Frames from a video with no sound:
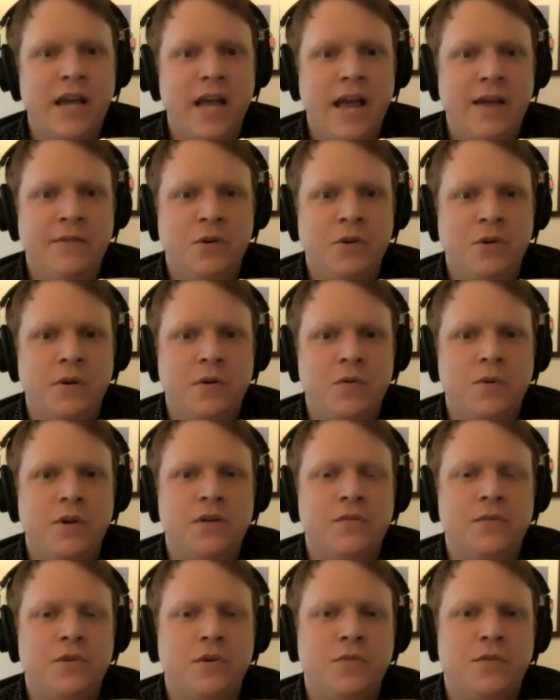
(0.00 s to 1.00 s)
Every week, we
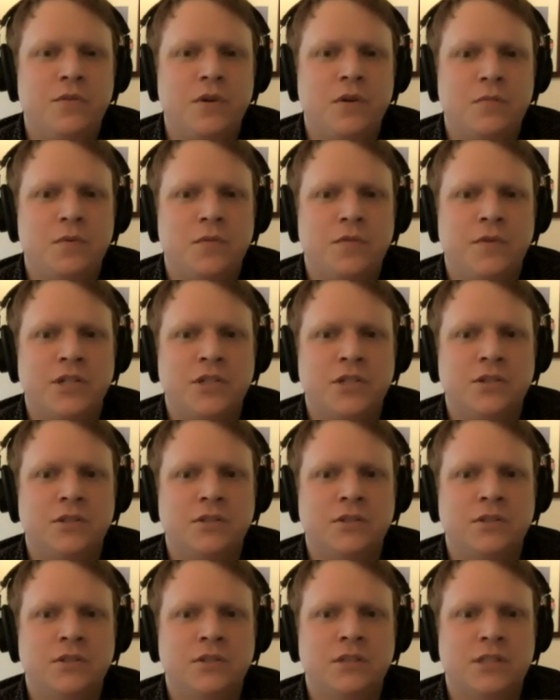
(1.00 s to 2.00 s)
interview film
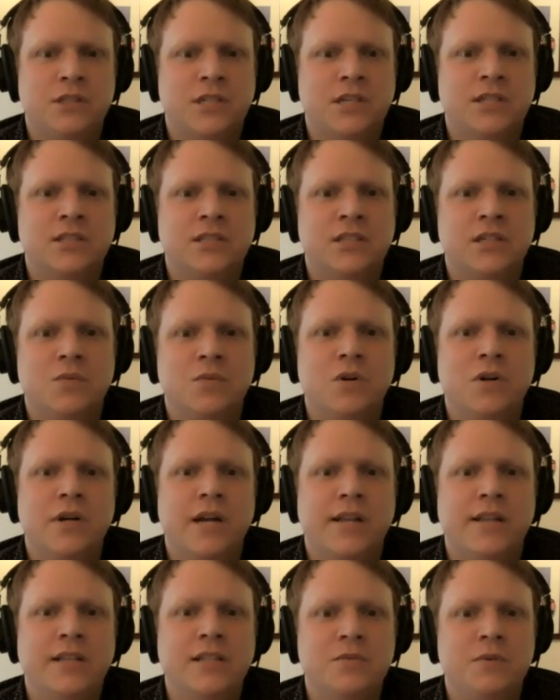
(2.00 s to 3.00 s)
professionals to discuss their work.
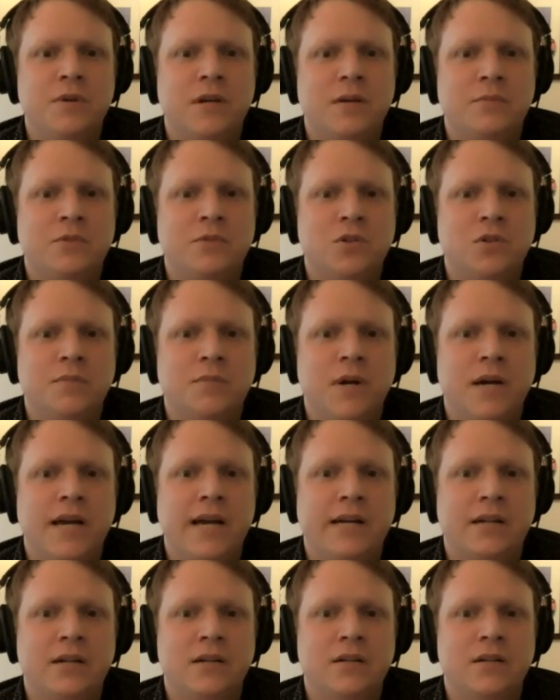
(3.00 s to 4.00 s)
And this week, I'm joined by
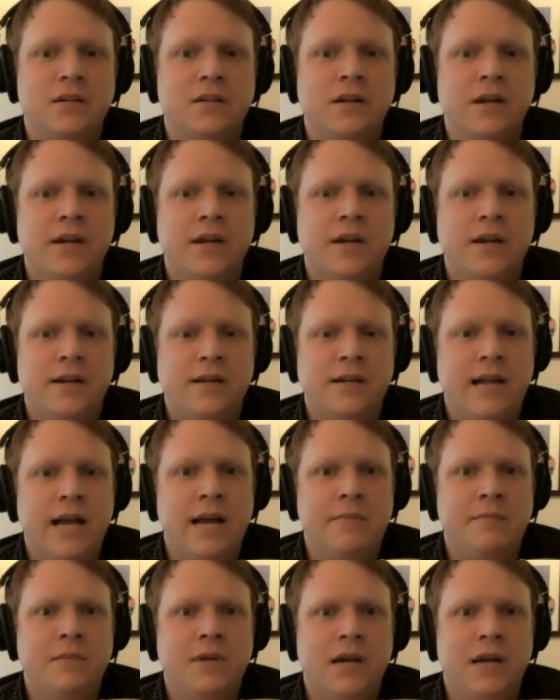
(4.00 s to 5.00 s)
editor
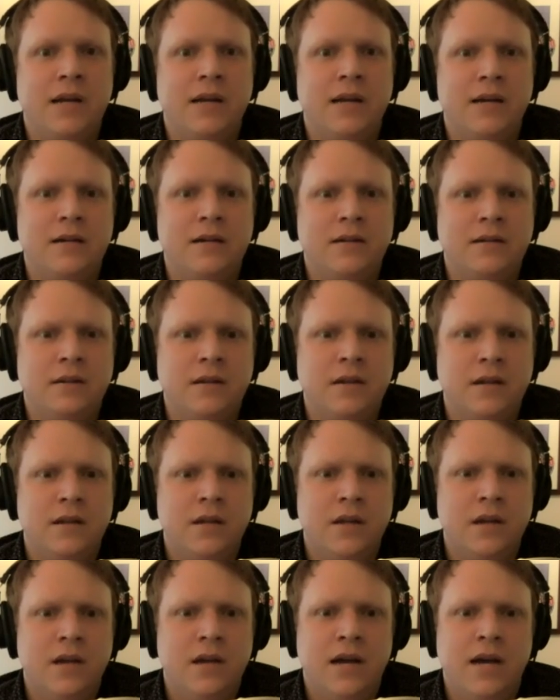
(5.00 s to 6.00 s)
Nam Nayoung,
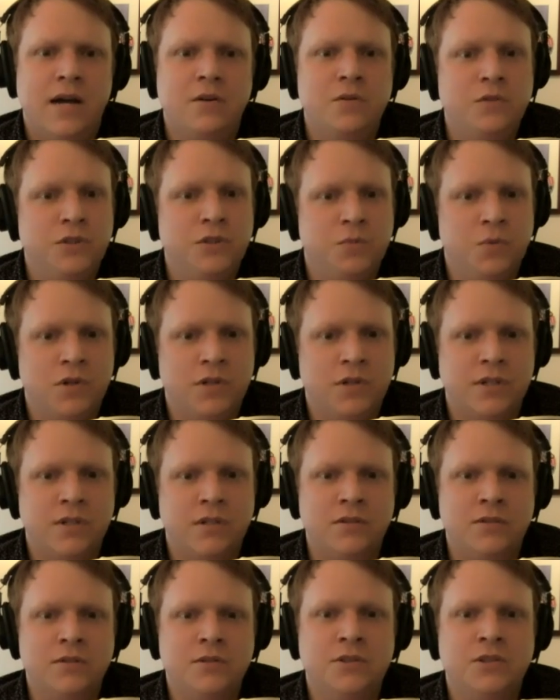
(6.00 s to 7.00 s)
whose work
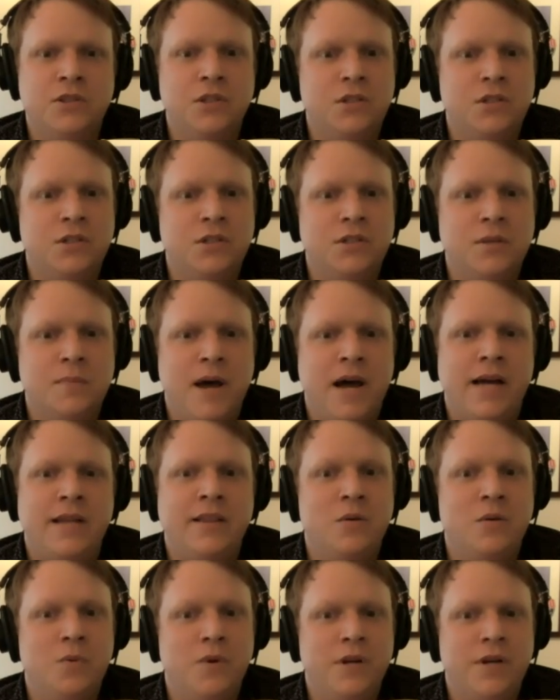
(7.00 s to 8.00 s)
includes The Good, The Bad,
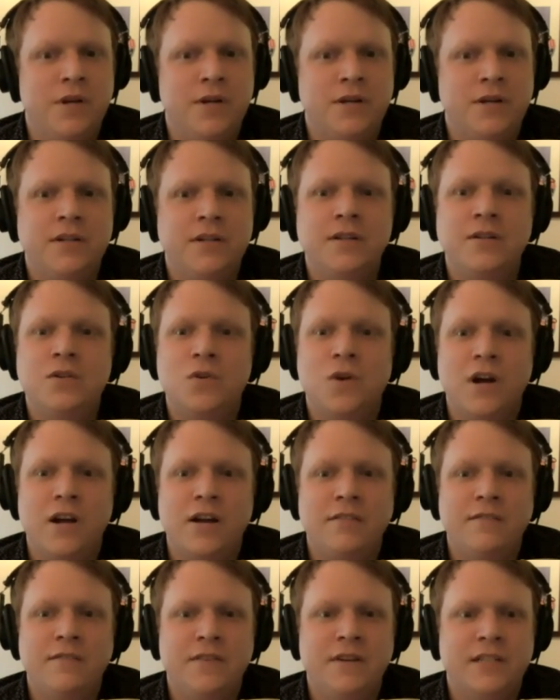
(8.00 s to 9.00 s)
and The Weird,
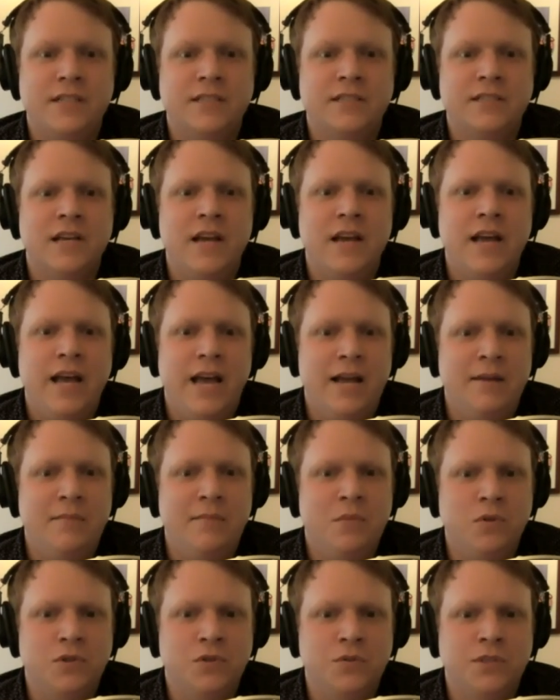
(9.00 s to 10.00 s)
Crying Fist, and
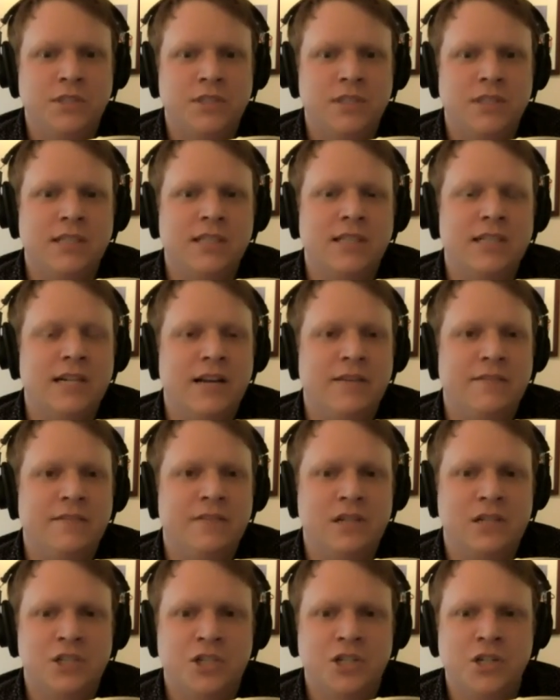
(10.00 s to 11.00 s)
most recently, the
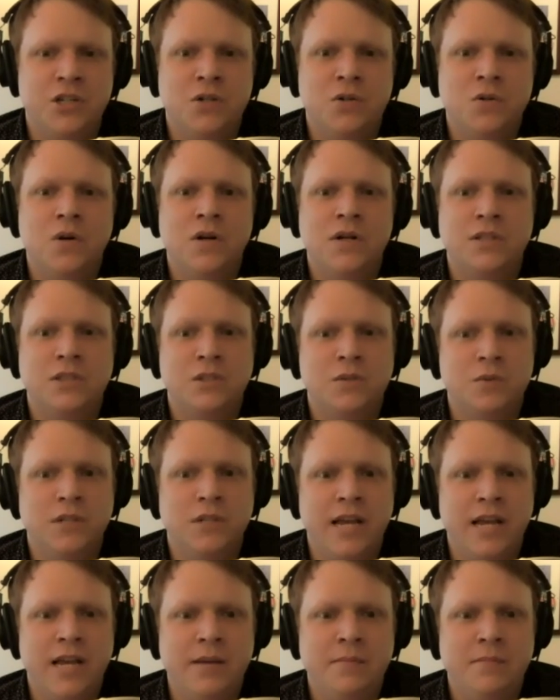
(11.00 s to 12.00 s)
Netflix show Squid
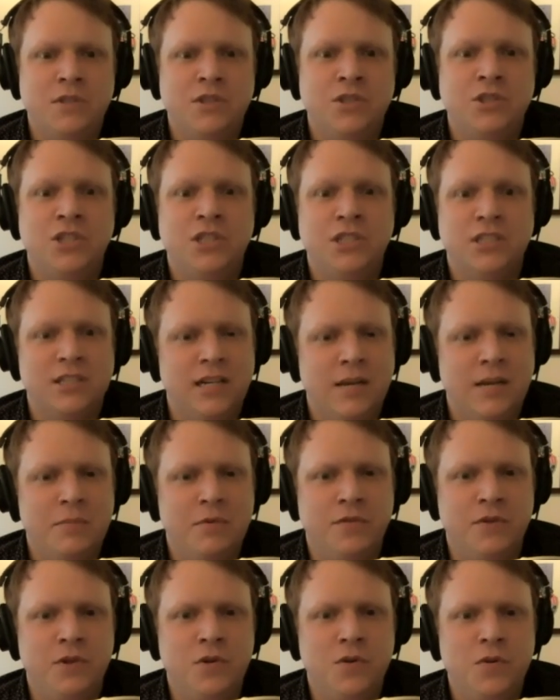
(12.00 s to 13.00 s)
Games, just to name a
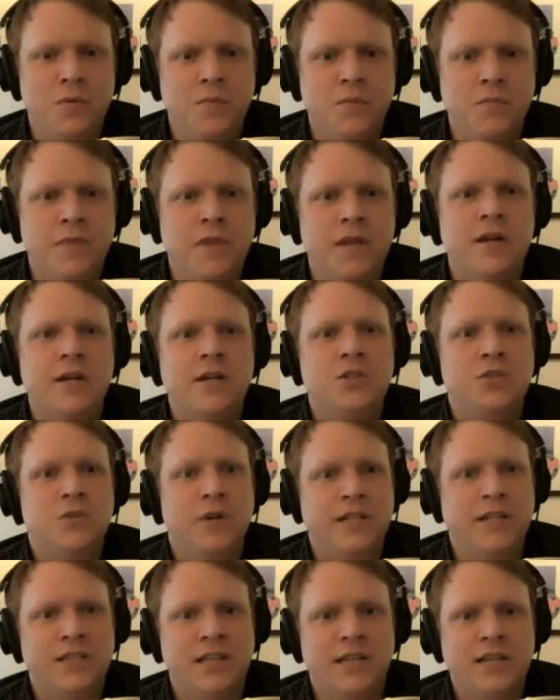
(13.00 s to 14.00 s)
few.
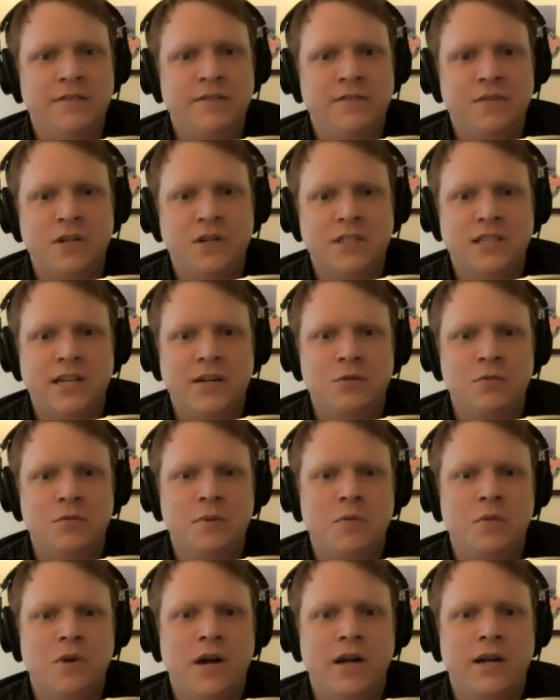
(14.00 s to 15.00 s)
Translating for us today will
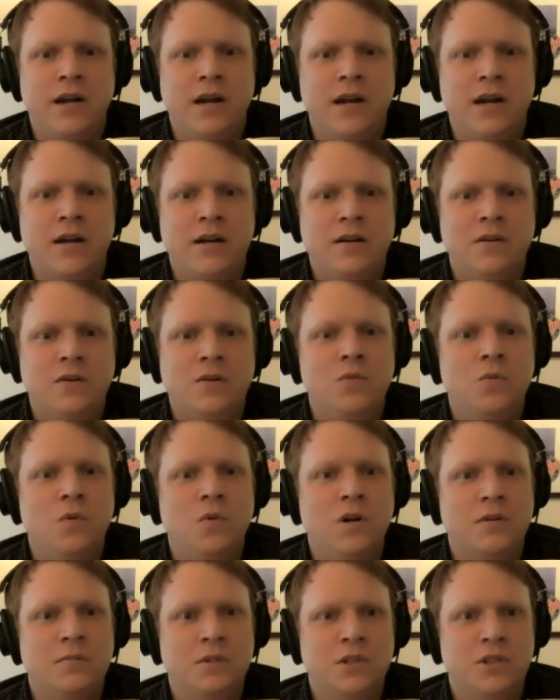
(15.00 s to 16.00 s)
be Ran Ha.
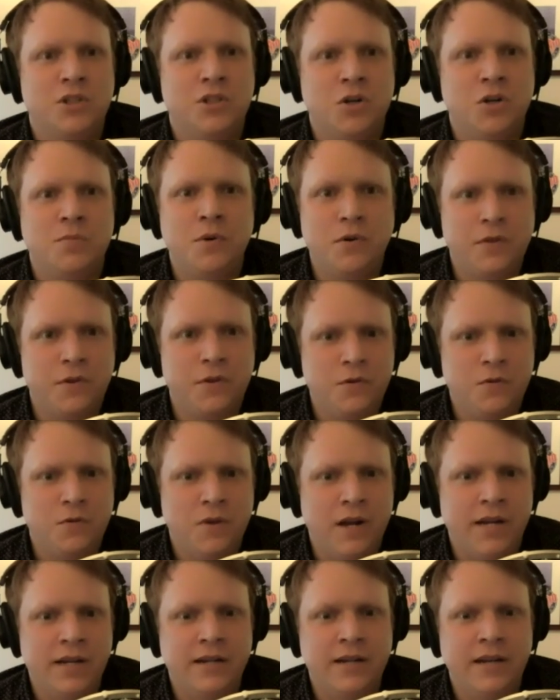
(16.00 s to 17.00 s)
Welcome to the show, both you,
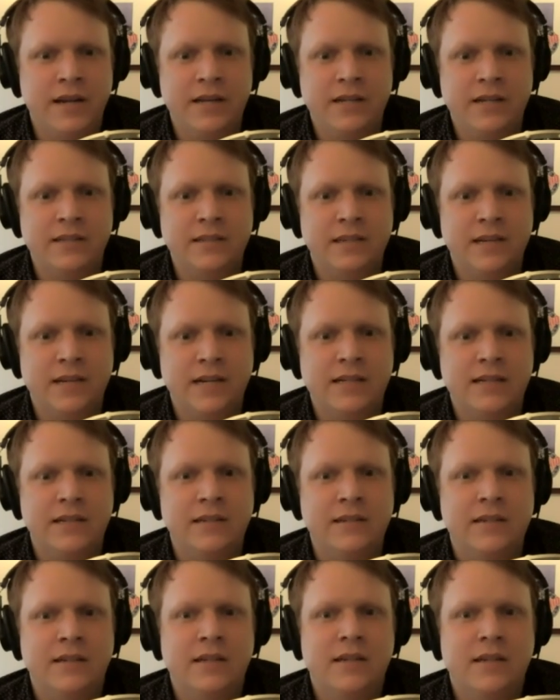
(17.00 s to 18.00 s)
Ran, and
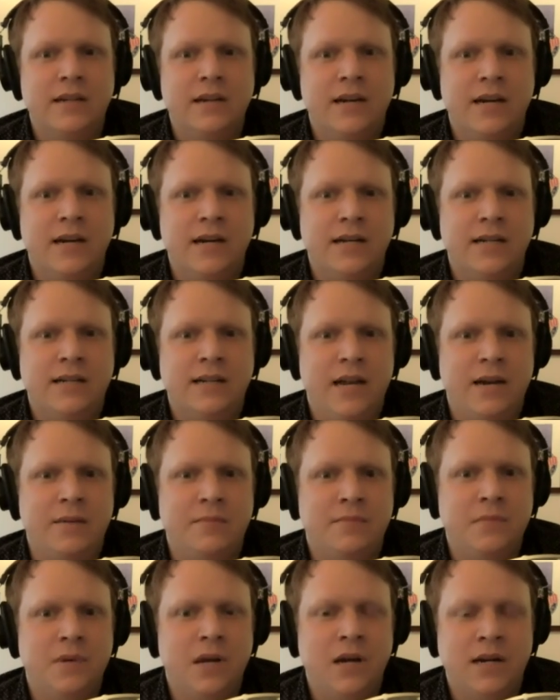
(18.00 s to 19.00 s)

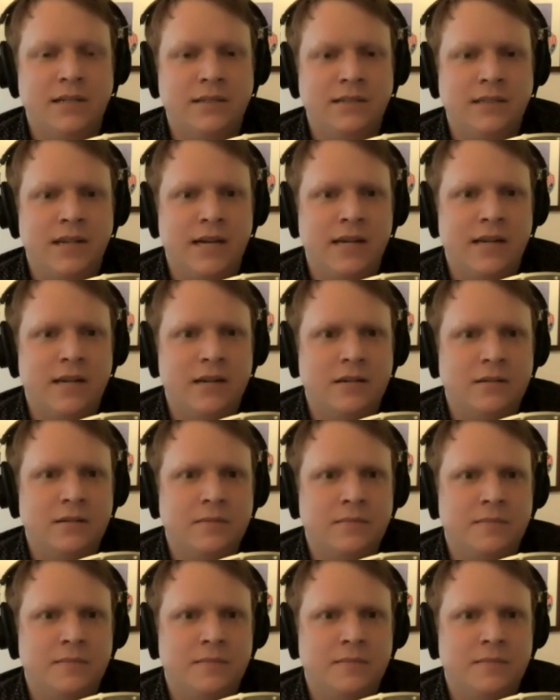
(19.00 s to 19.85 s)
Nayoung.